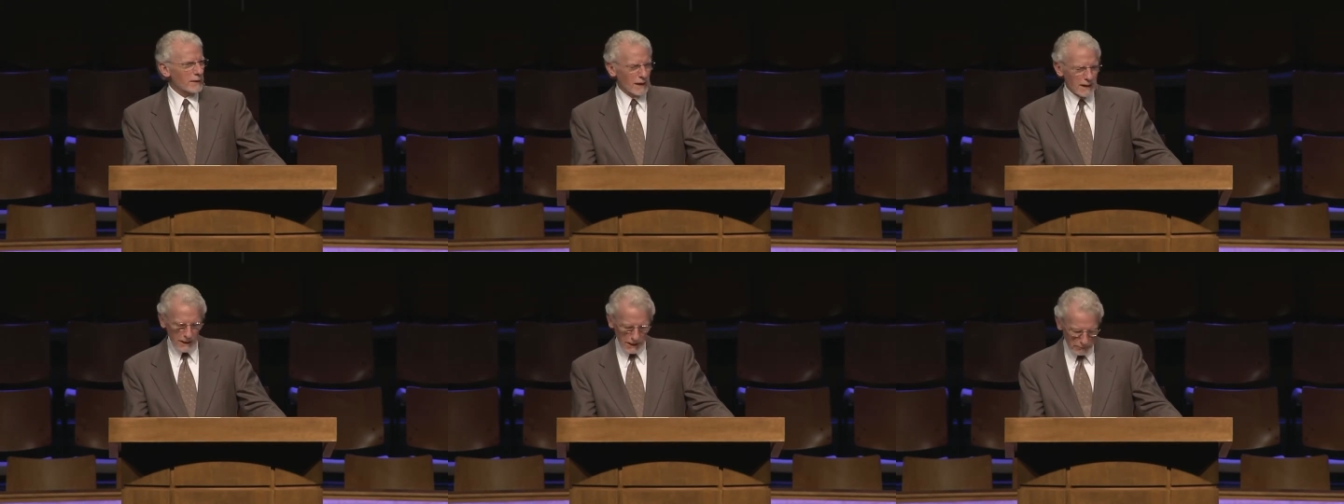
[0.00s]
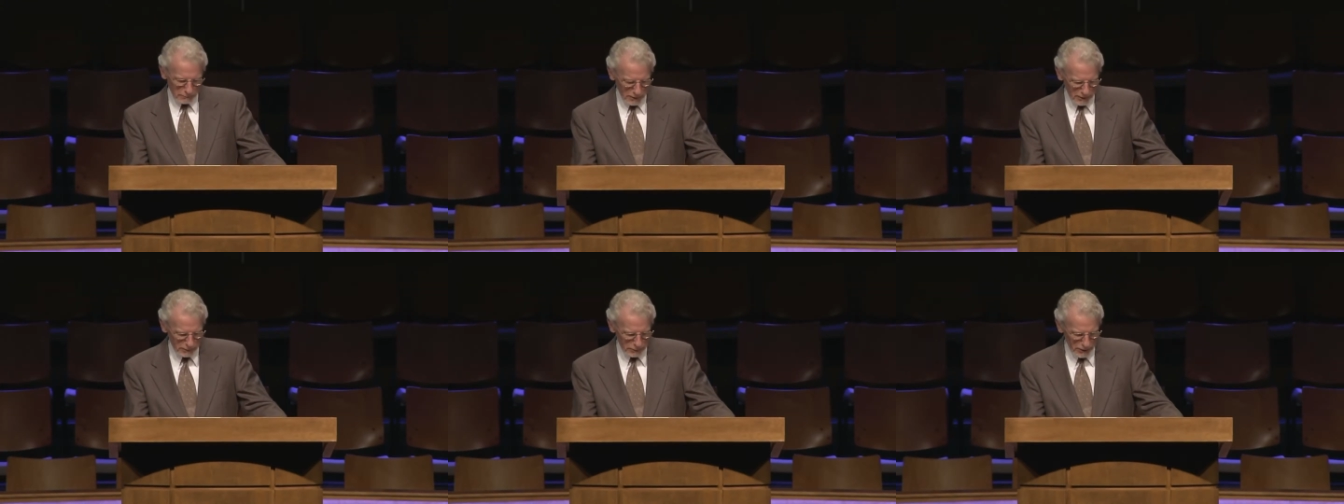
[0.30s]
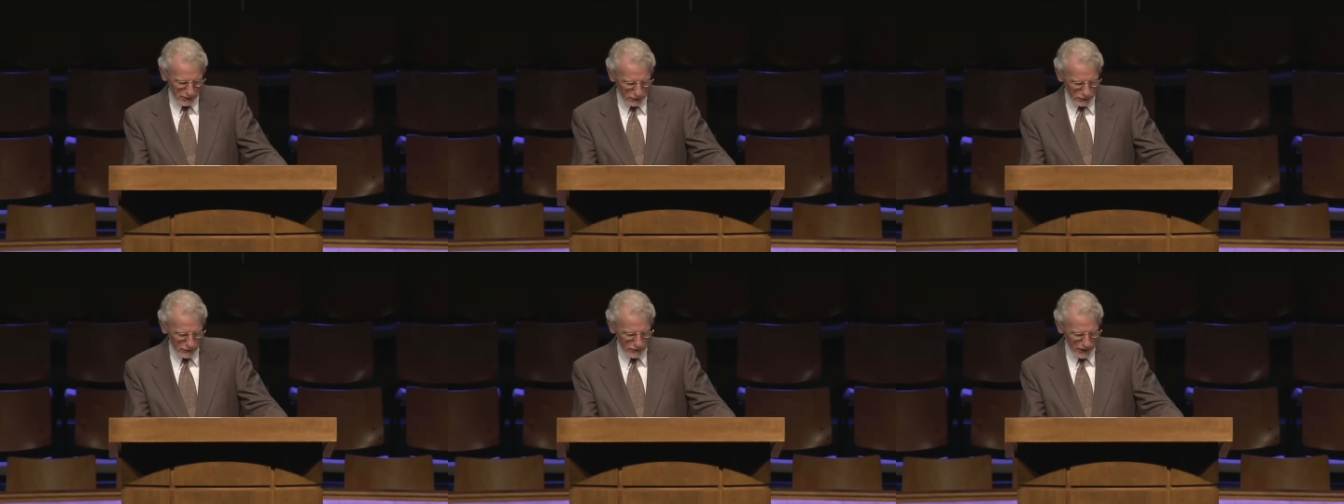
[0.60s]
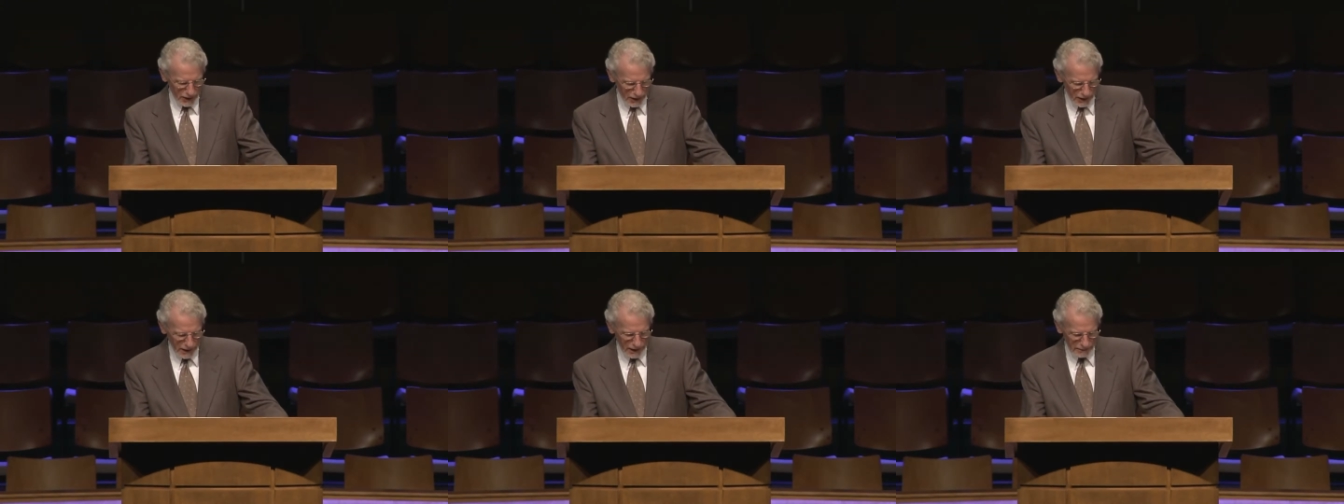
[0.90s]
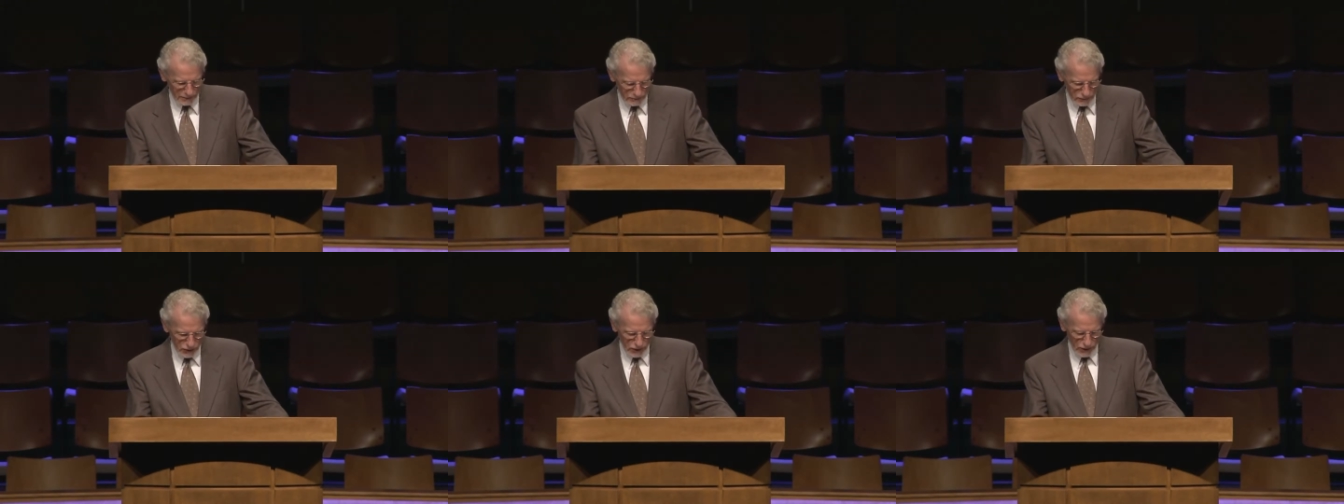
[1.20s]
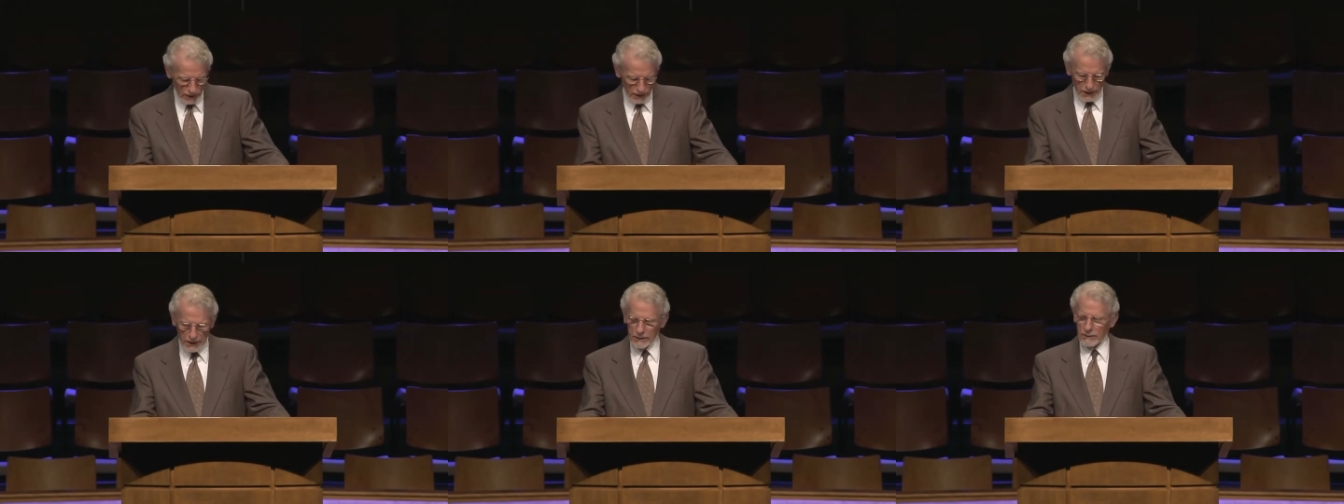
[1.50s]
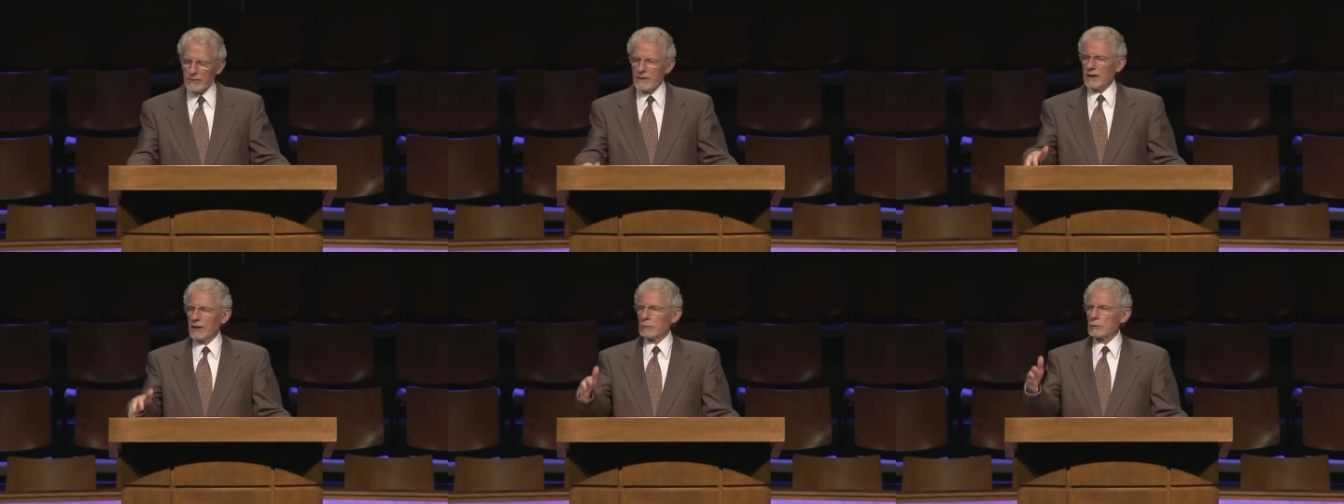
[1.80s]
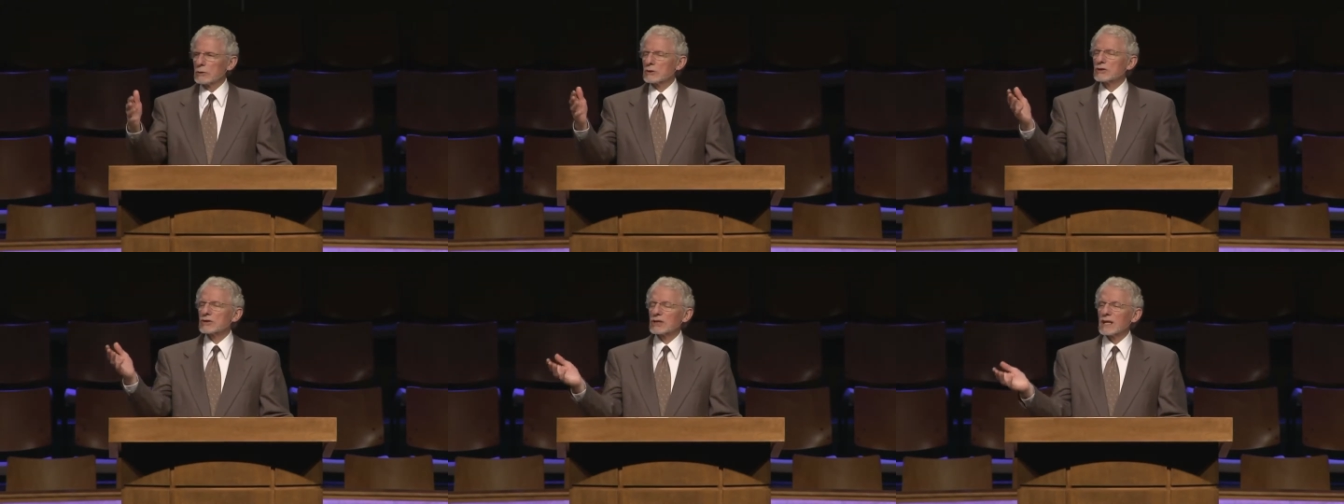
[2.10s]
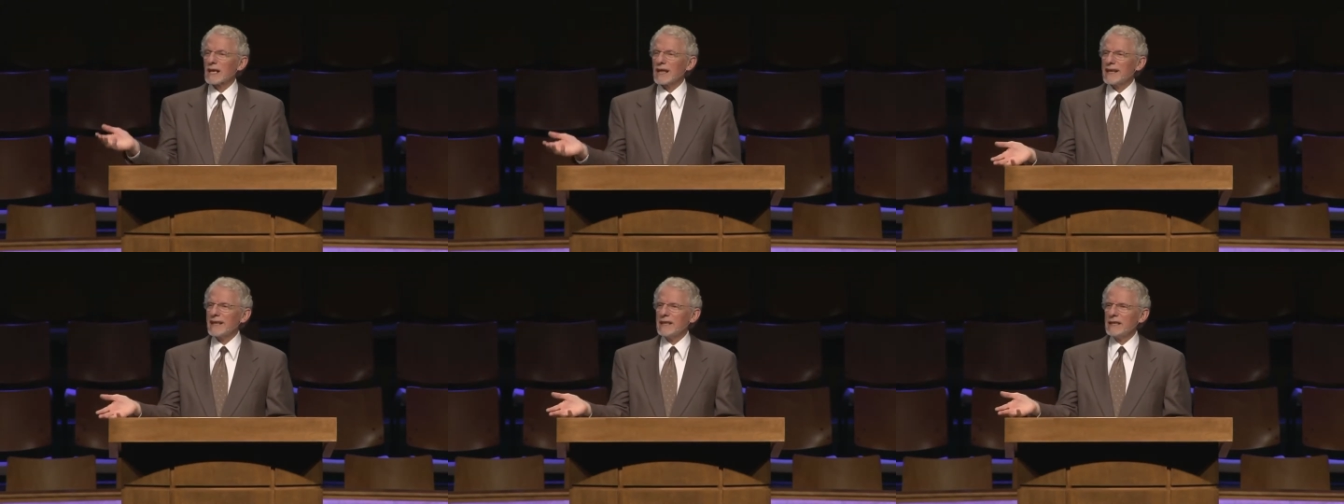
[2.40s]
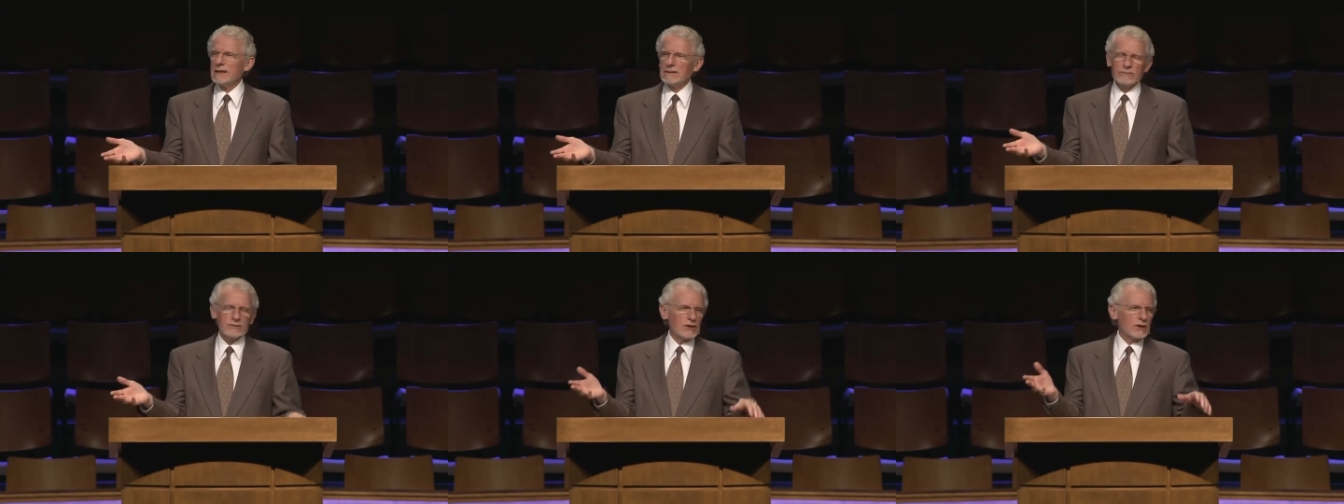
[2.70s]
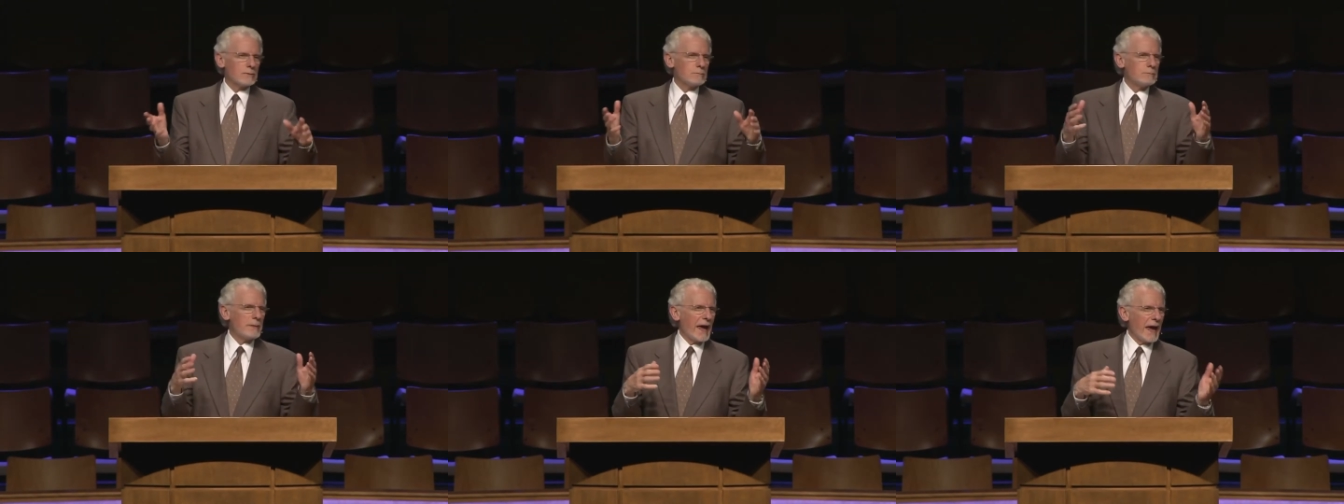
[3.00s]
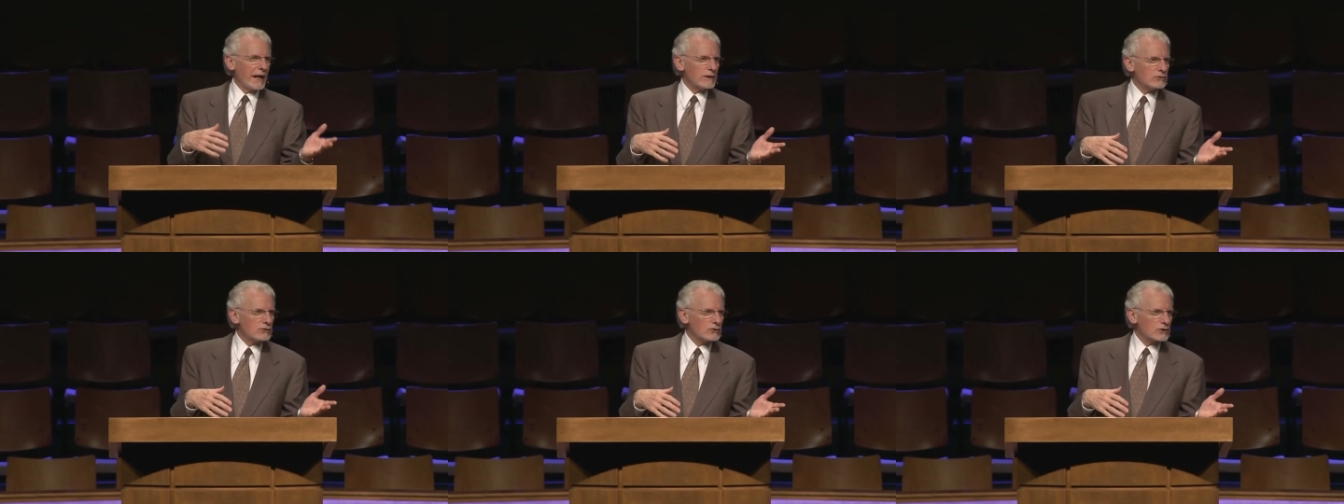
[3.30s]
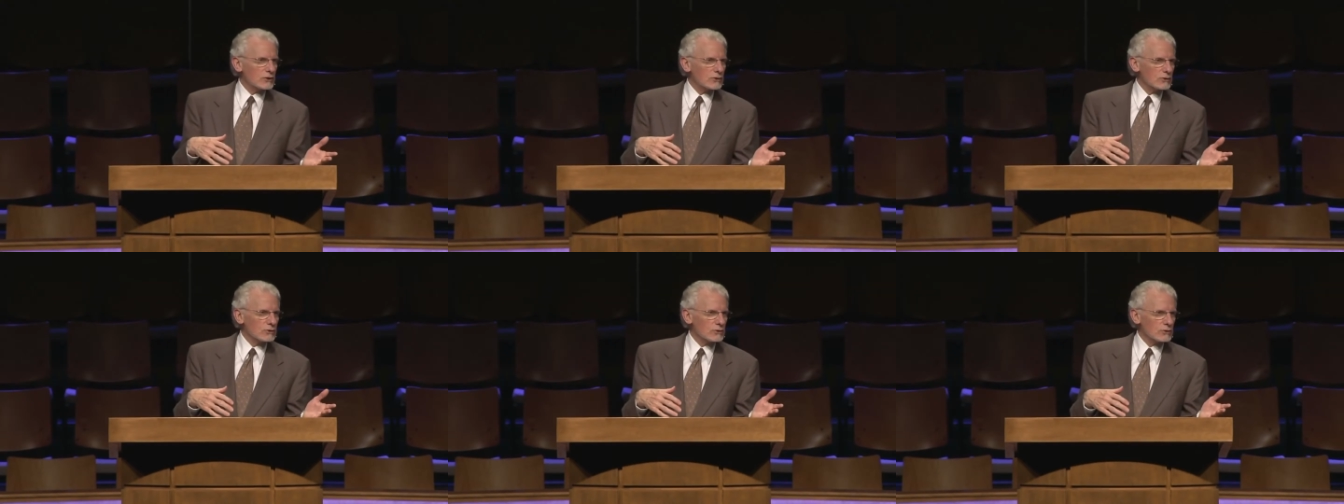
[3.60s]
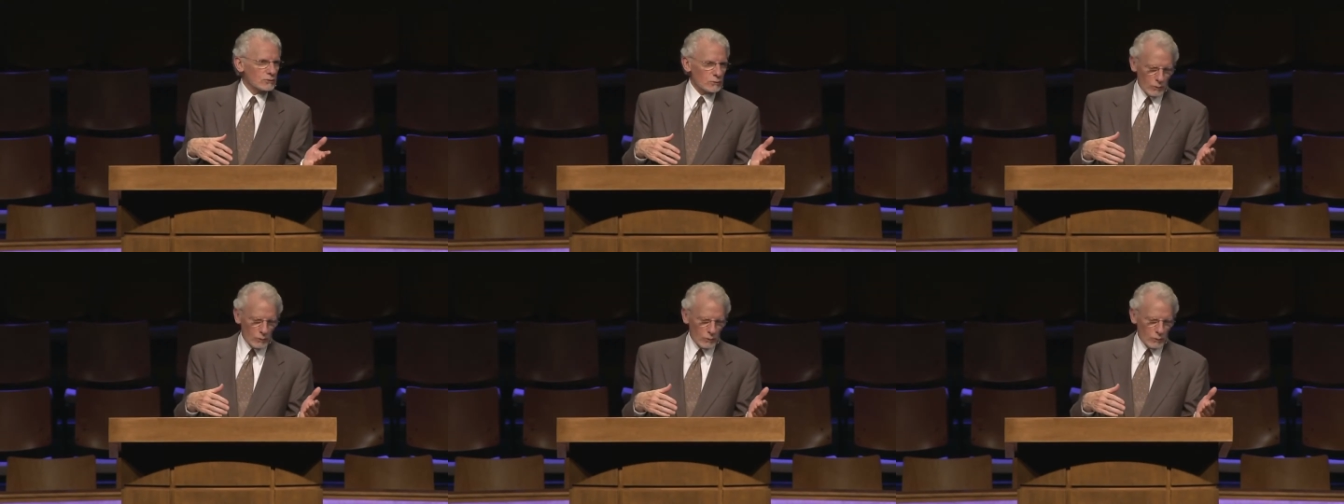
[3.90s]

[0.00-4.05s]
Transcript: In biblical times, there were slaves and masters.